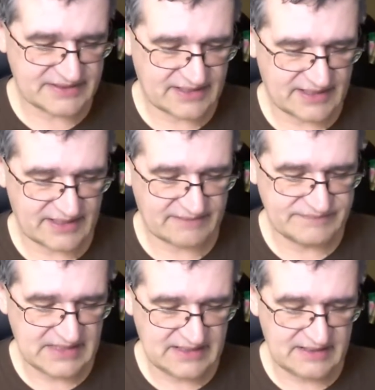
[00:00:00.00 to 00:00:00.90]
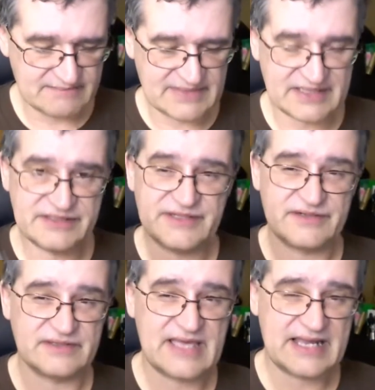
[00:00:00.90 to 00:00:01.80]
my
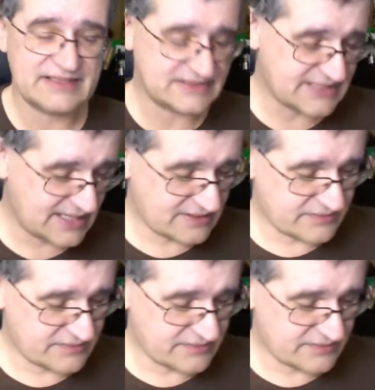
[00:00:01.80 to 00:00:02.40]
clear Okanagan tank,